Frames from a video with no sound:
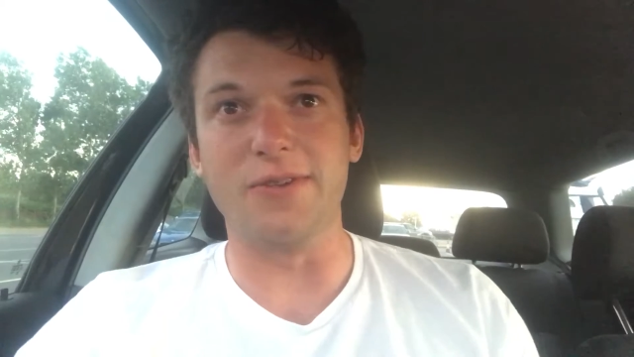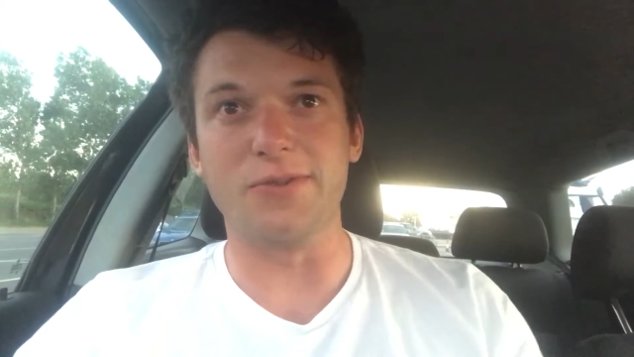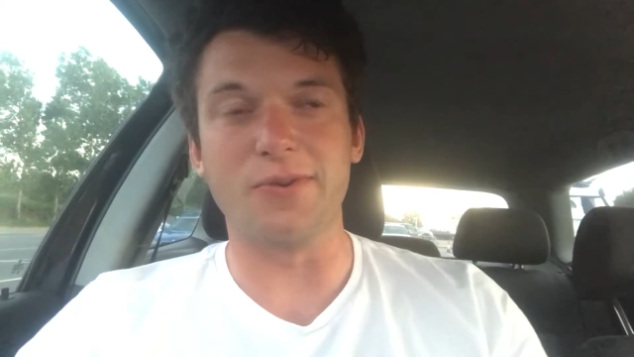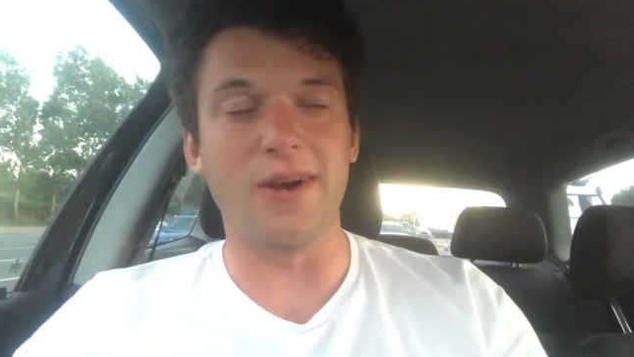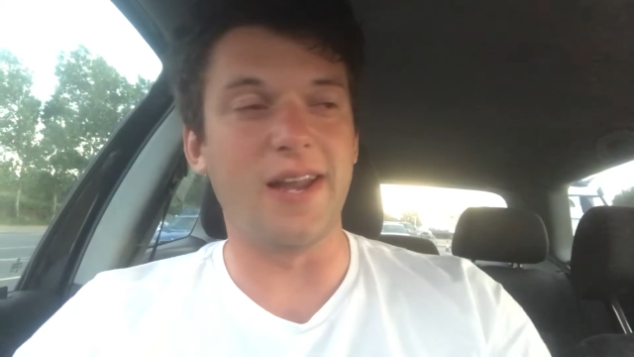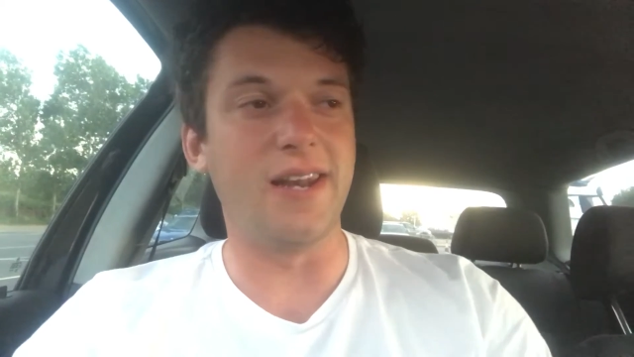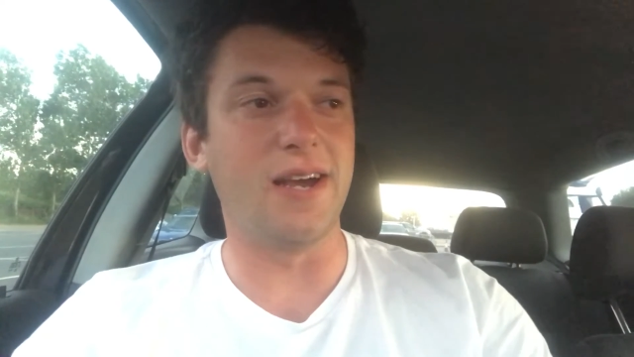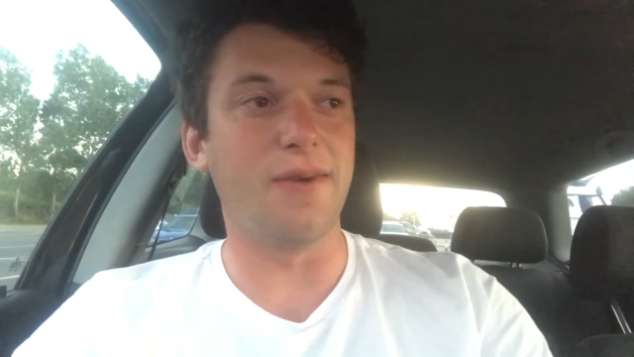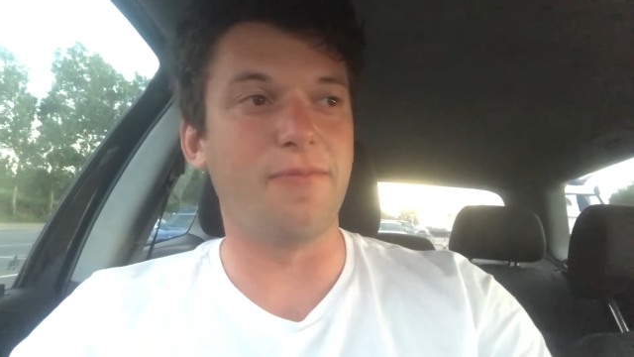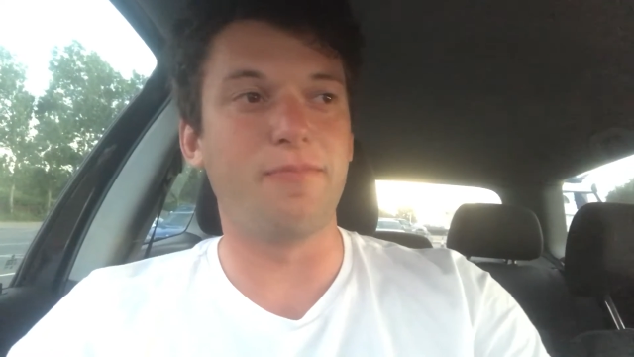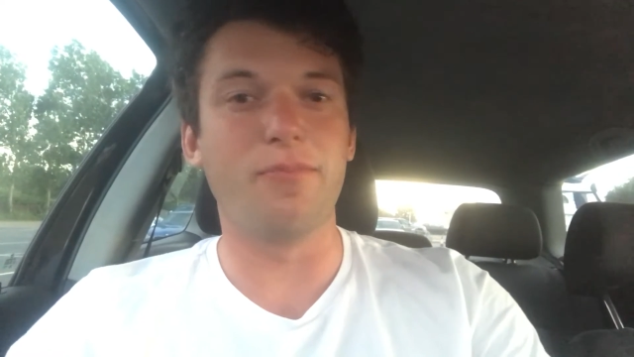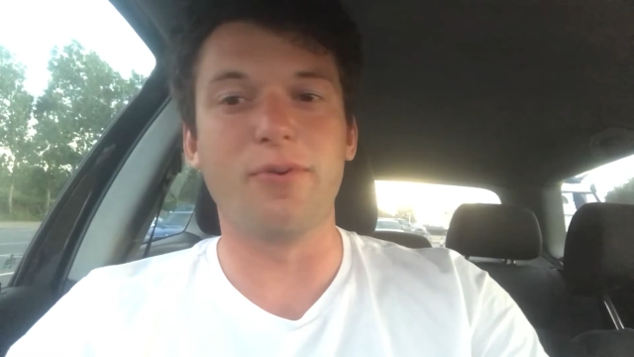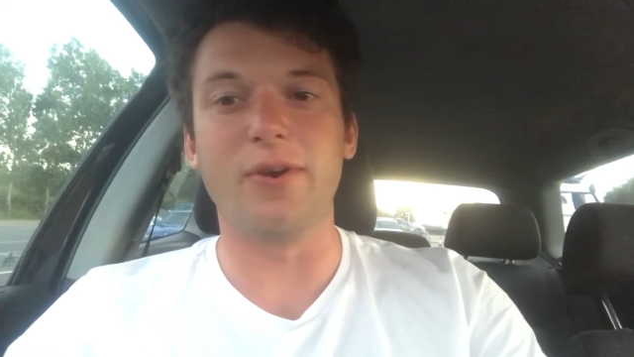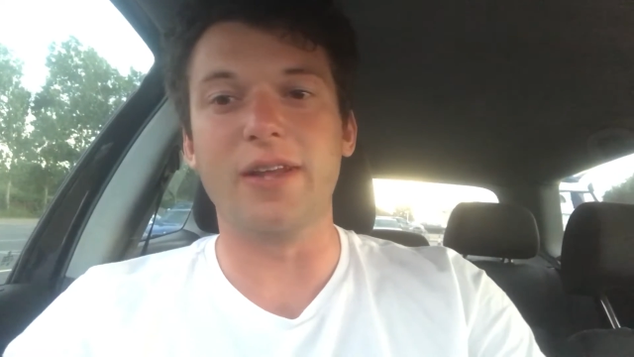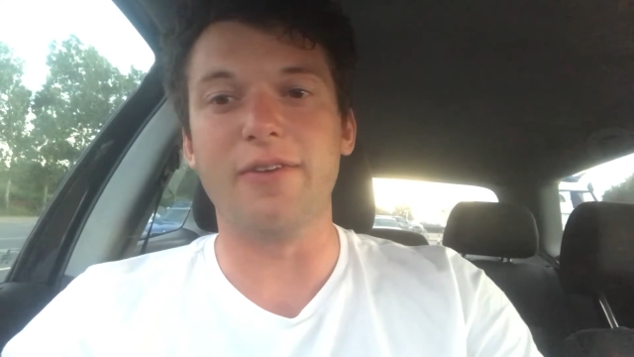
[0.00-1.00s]
beginners will end
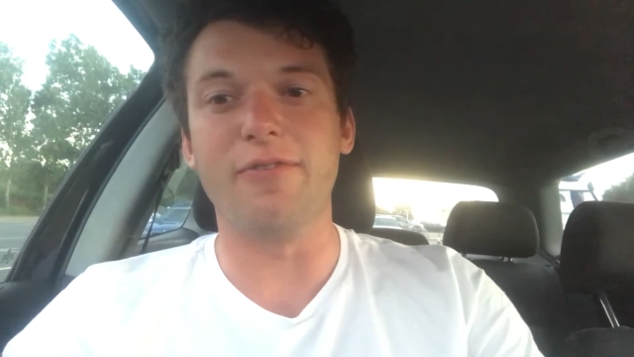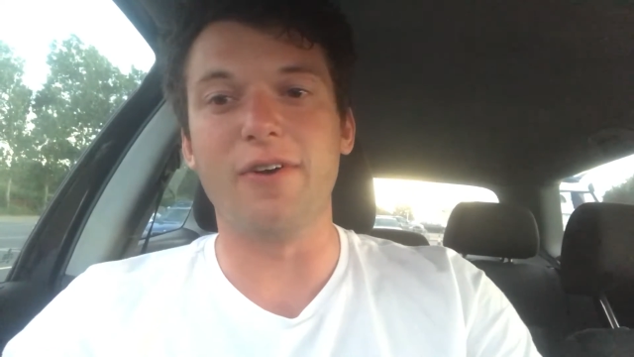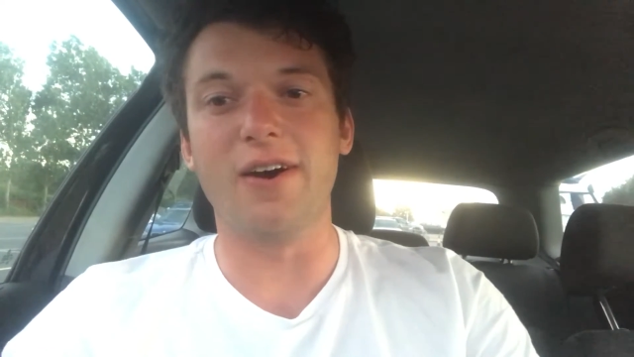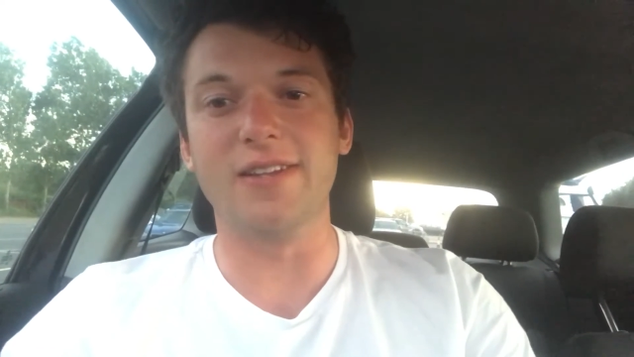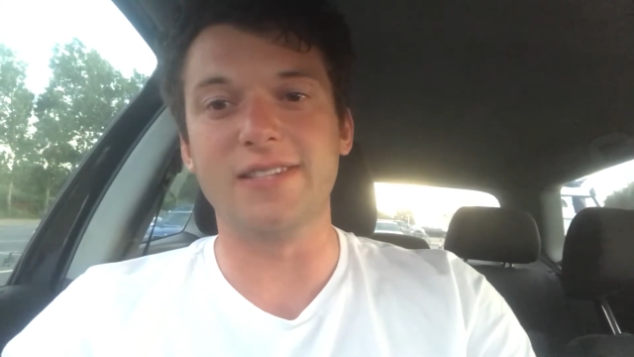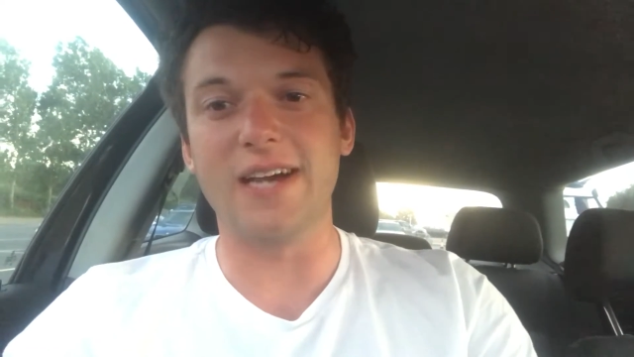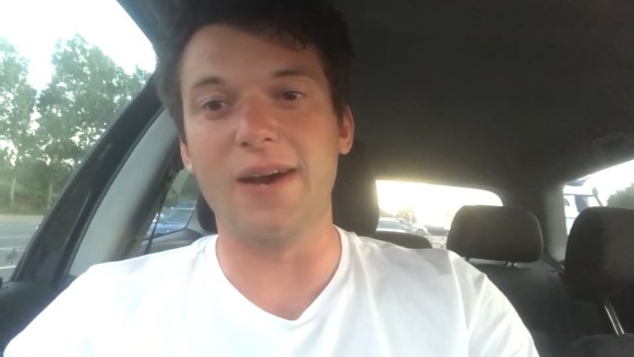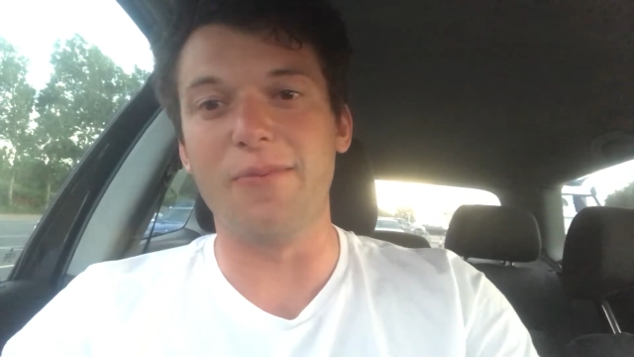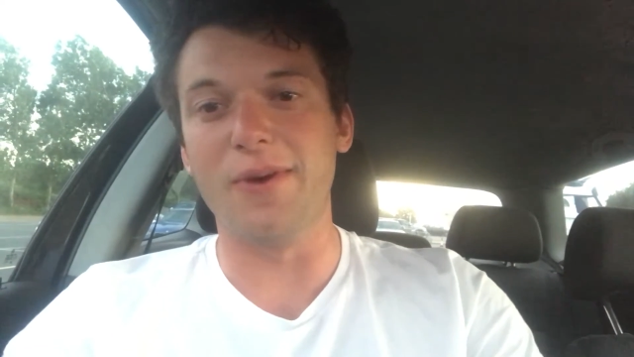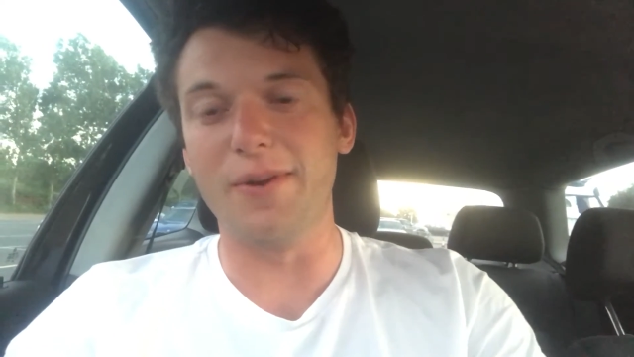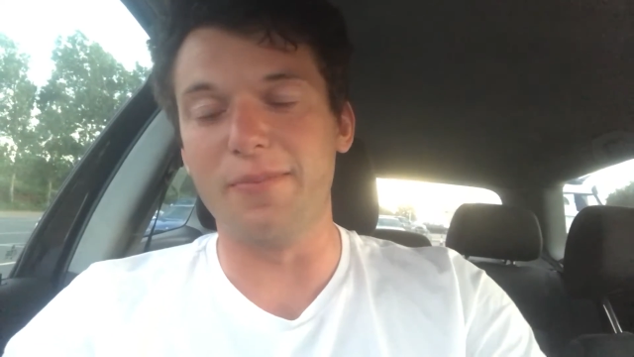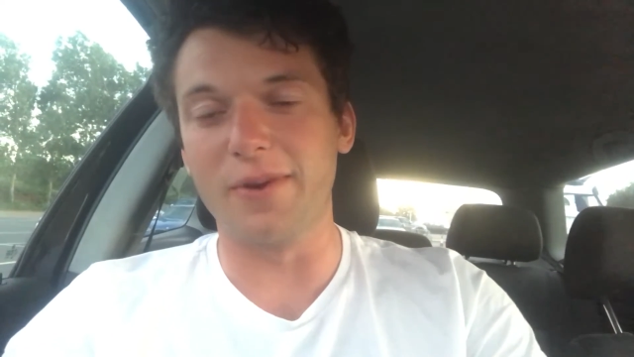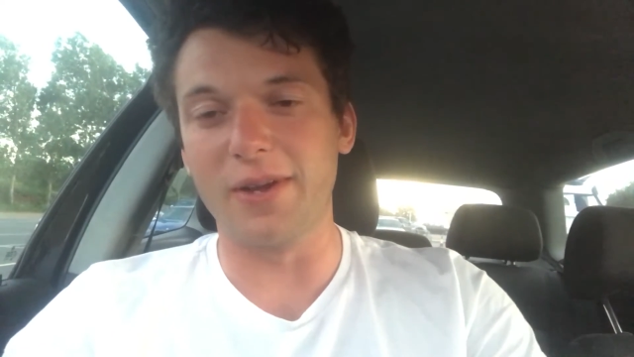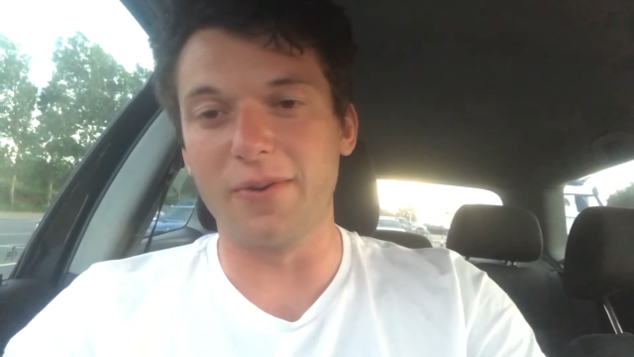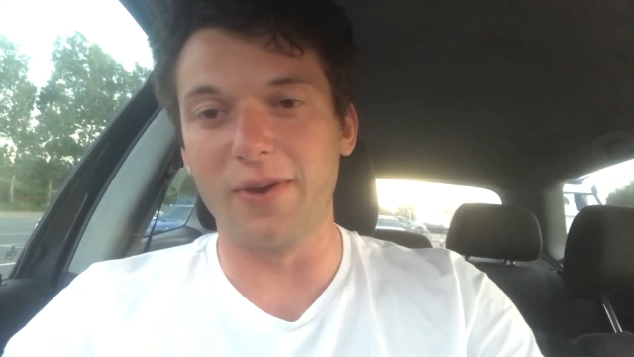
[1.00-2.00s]
up pretty far
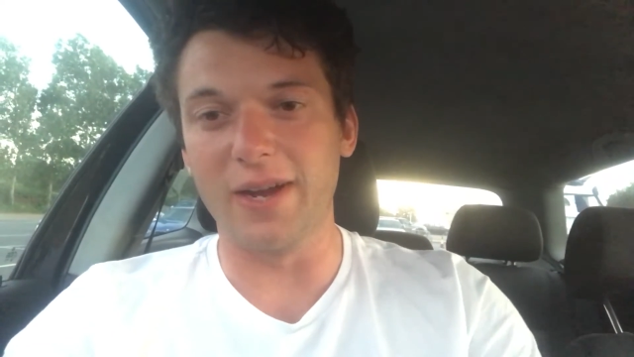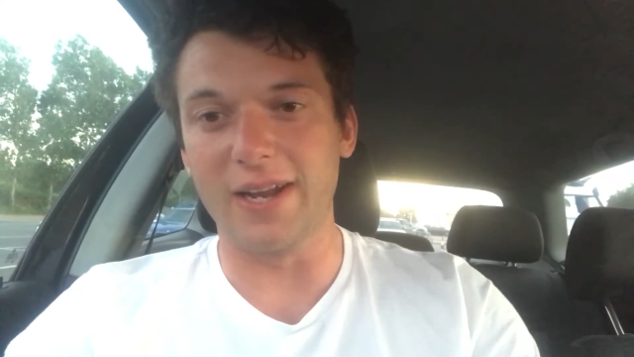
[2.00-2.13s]
downwind pretty